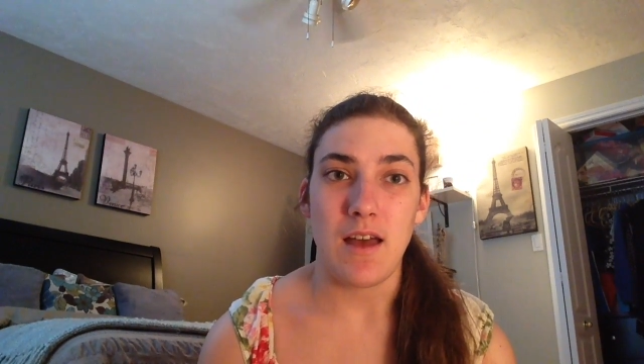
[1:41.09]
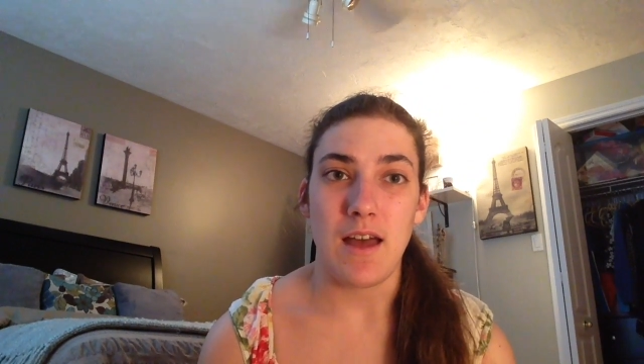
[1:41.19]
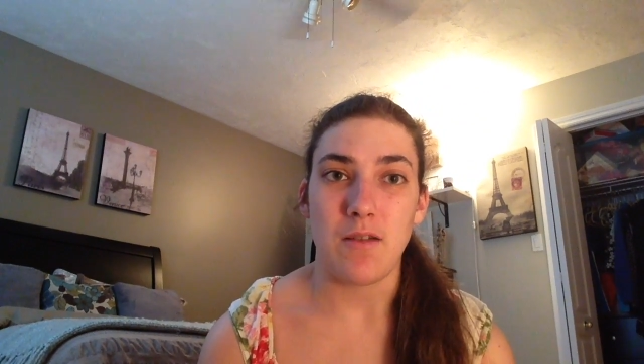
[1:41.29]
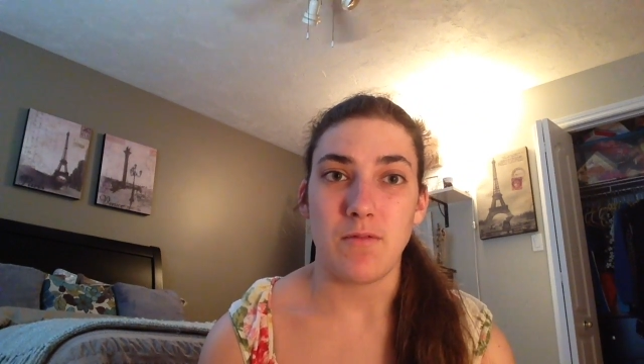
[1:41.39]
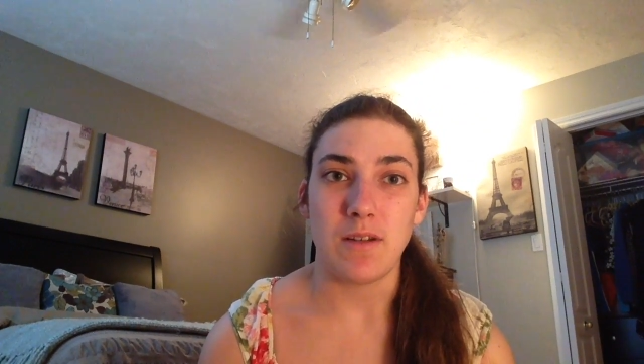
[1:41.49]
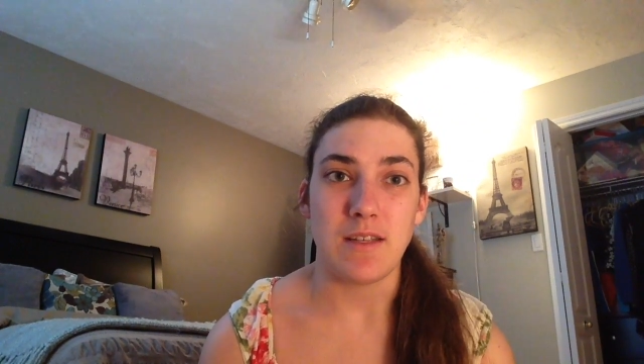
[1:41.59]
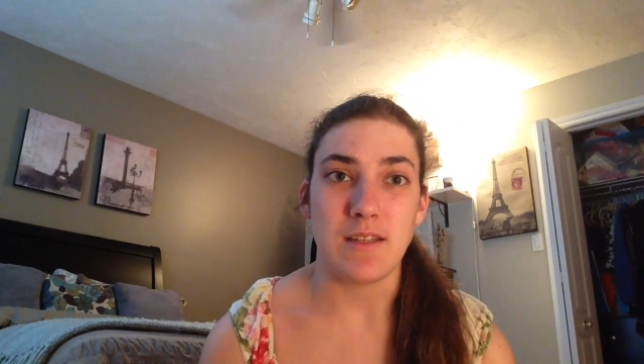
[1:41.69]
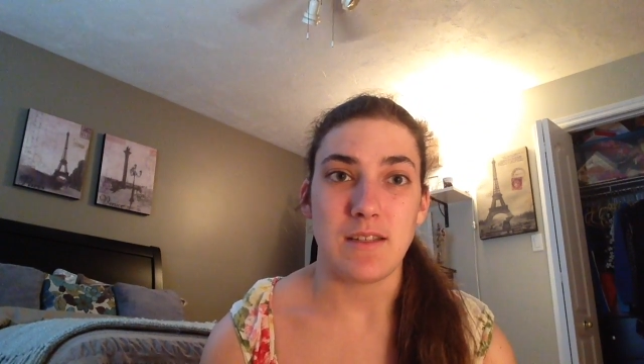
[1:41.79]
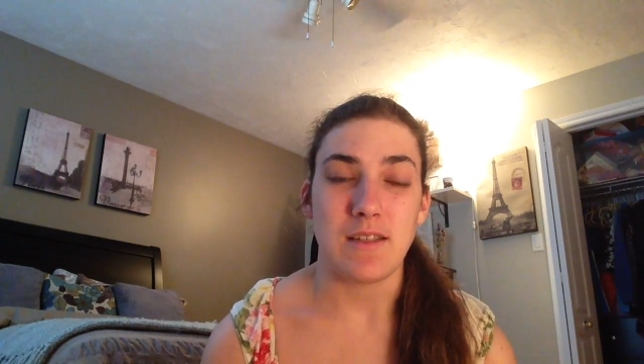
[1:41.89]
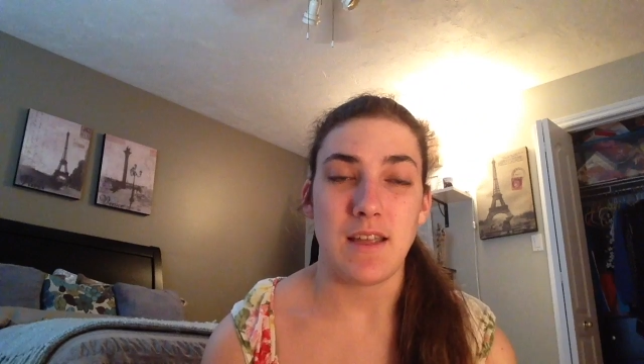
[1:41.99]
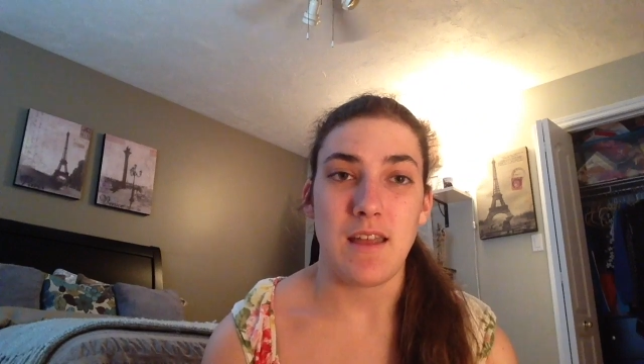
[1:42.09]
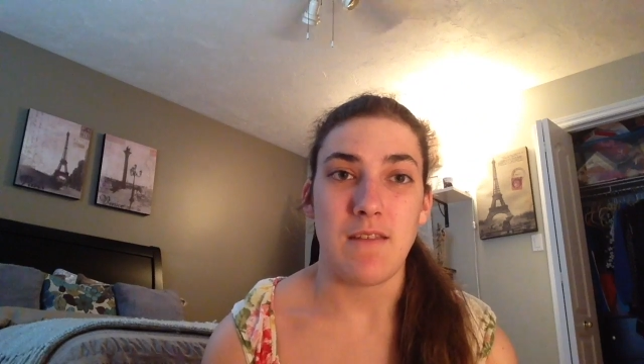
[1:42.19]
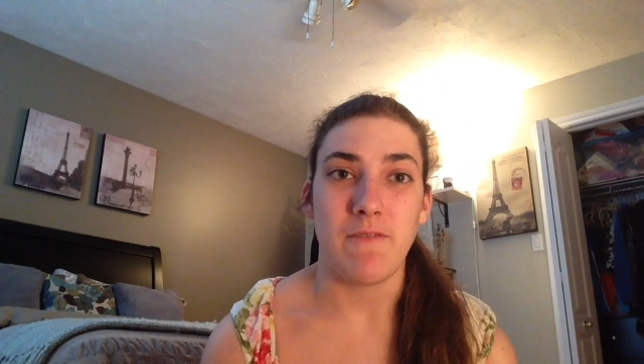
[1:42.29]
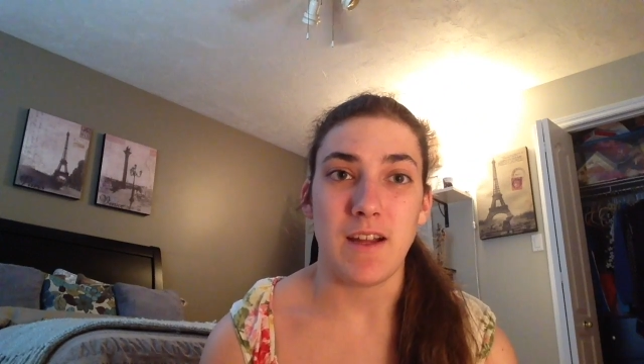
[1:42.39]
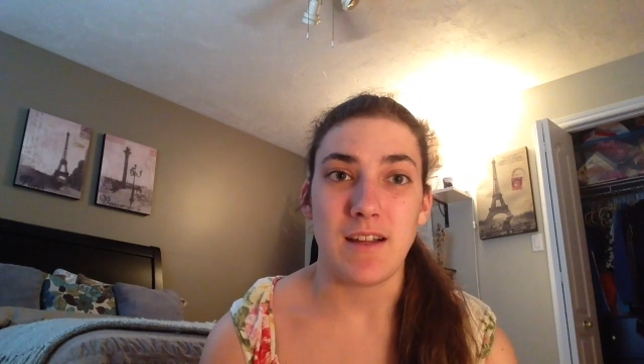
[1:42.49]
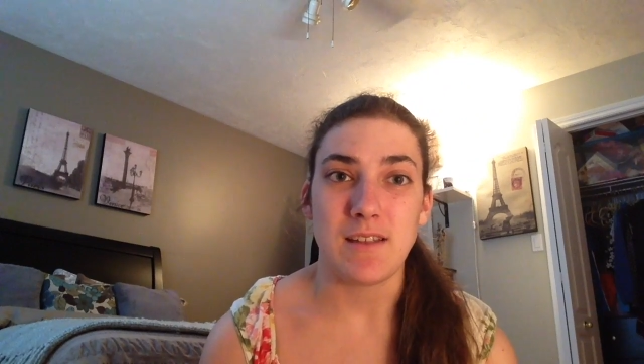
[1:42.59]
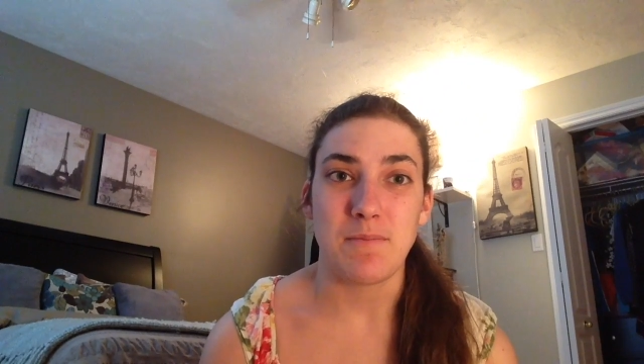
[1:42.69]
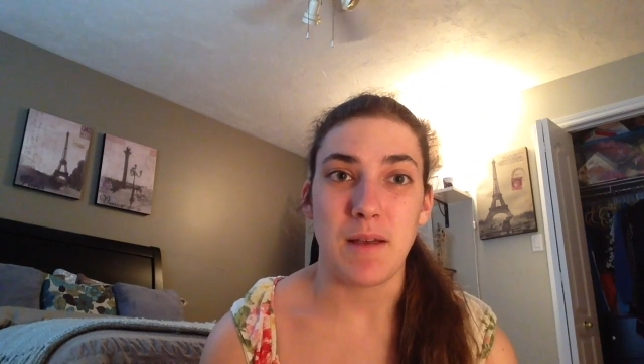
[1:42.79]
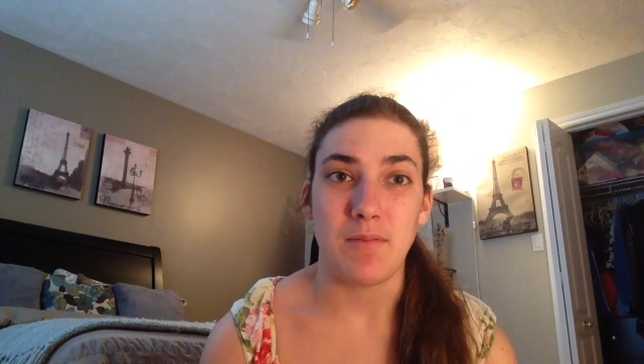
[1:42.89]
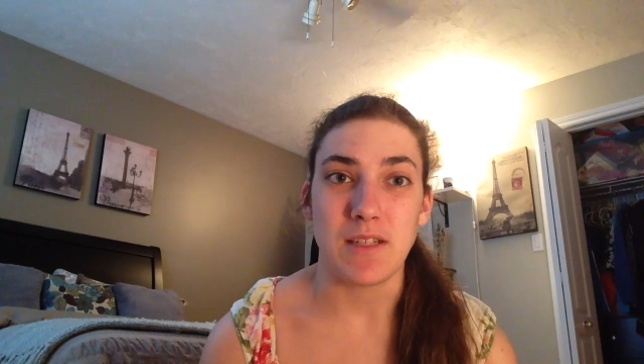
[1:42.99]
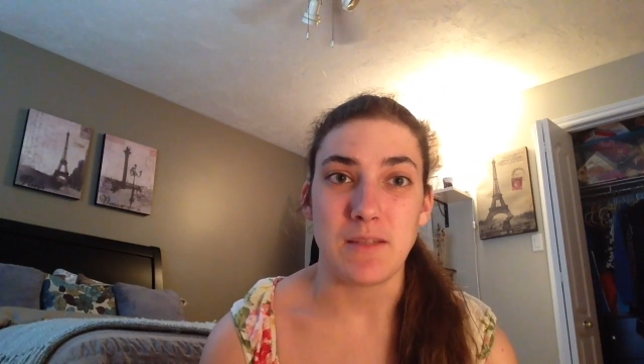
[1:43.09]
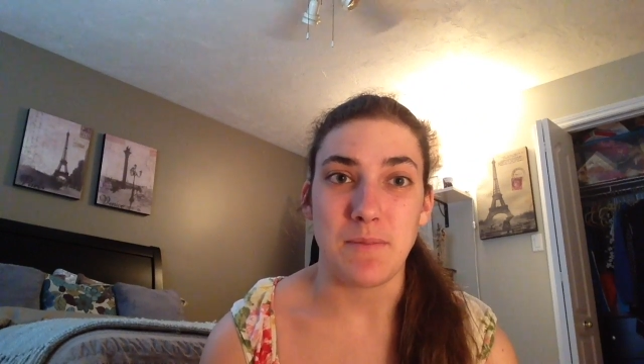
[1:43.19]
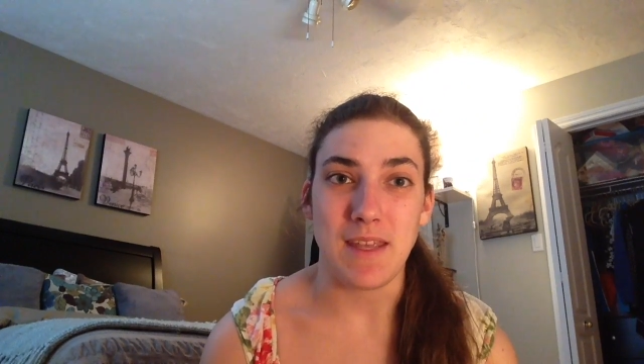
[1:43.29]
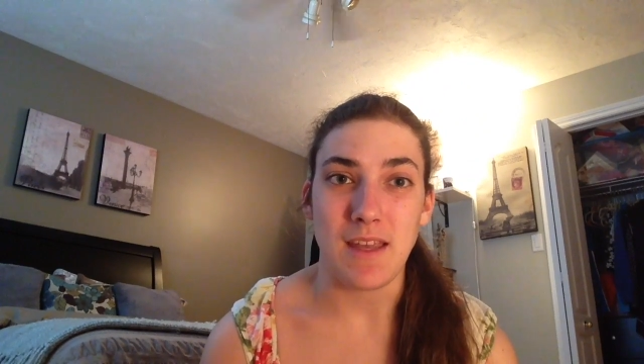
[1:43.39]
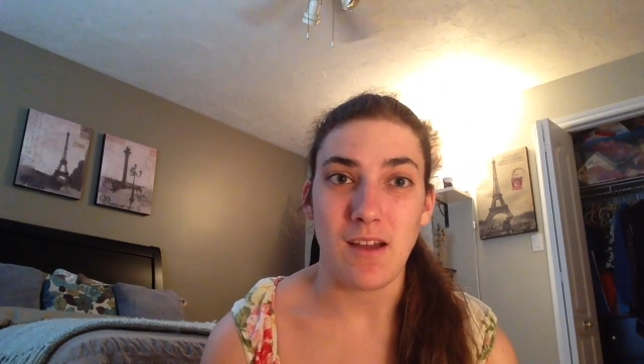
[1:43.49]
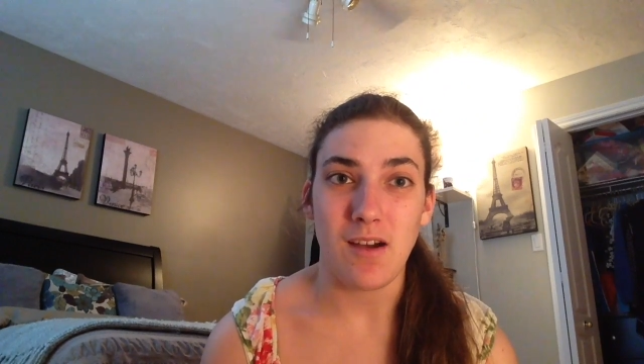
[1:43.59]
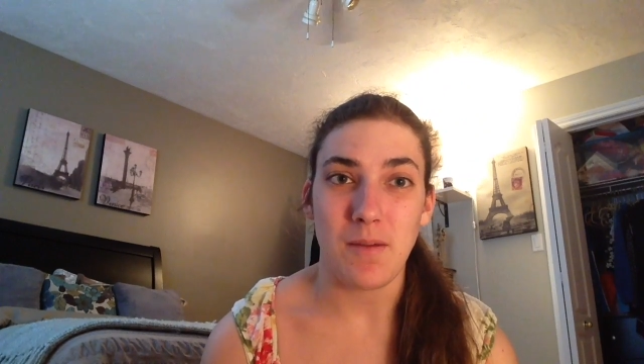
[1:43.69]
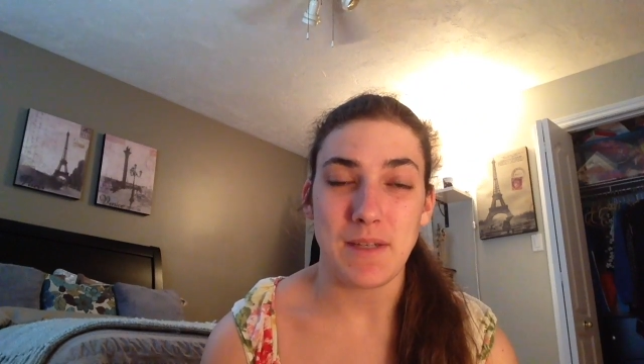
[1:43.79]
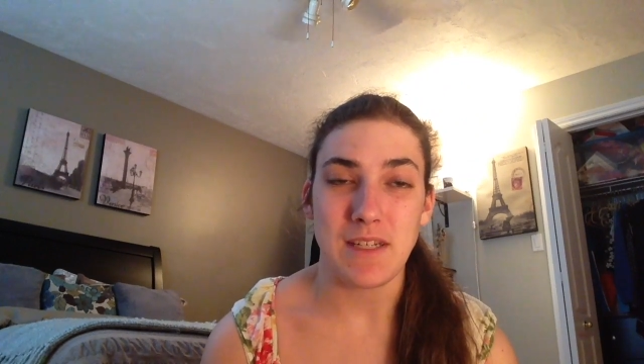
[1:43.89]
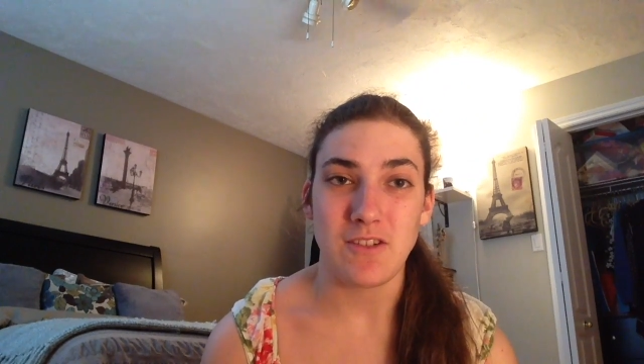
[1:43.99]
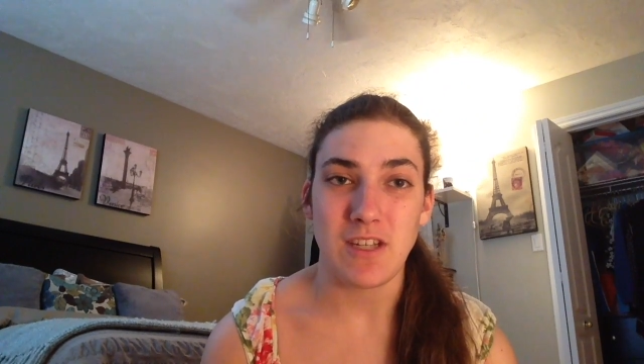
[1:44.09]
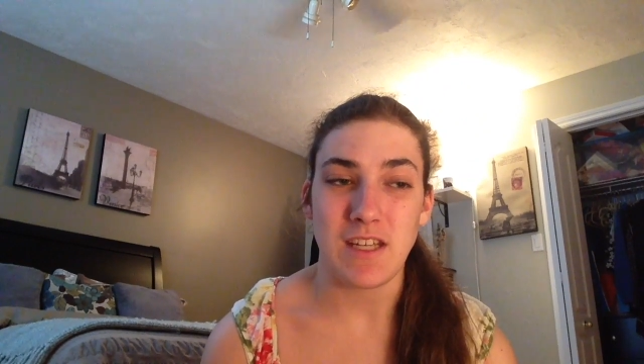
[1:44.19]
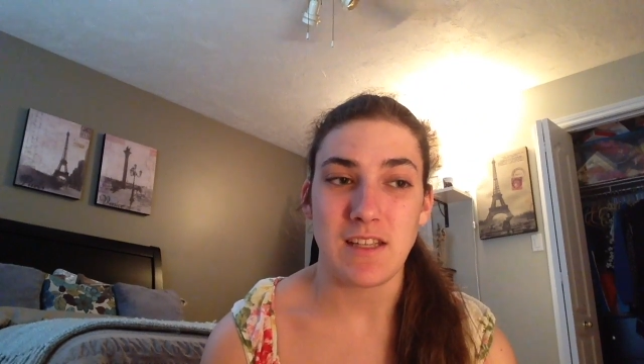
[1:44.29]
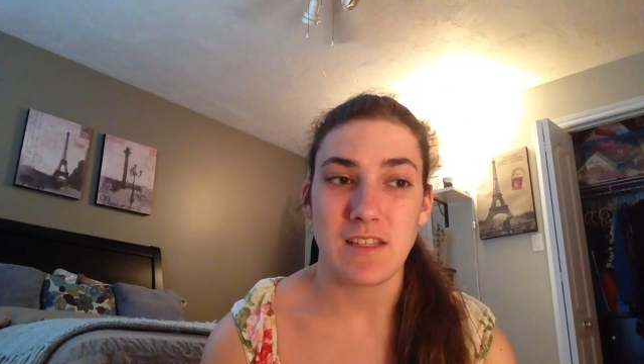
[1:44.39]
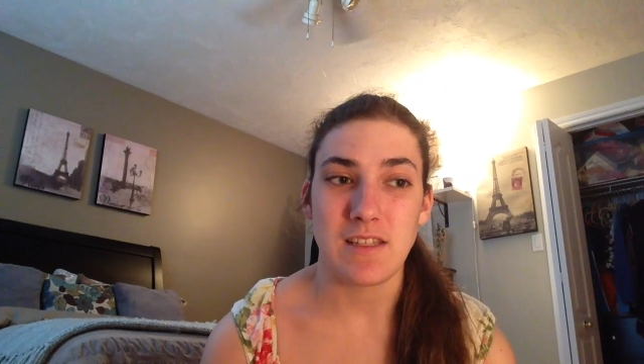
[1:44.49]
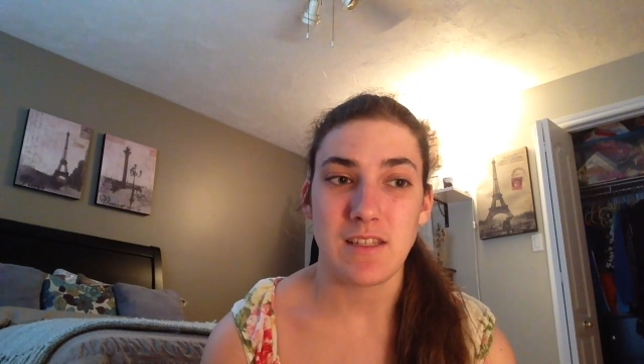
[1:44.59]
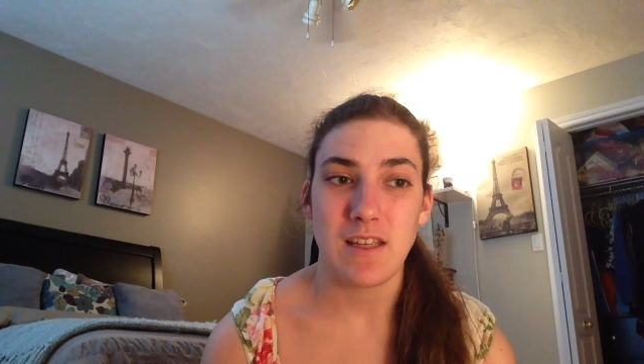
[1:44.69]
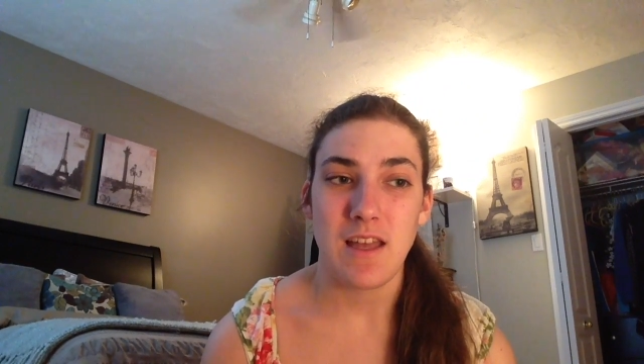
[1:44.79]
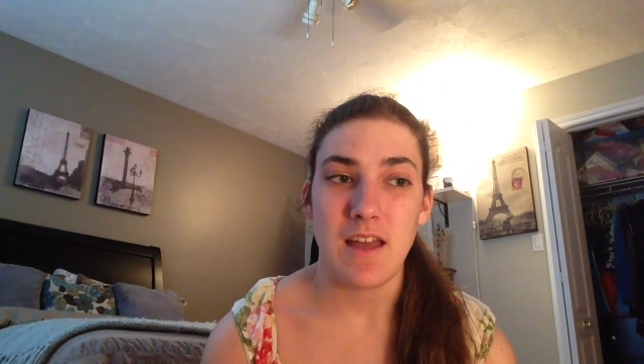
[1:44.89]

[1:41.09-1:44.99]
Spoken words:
I was in various public speaking competitions,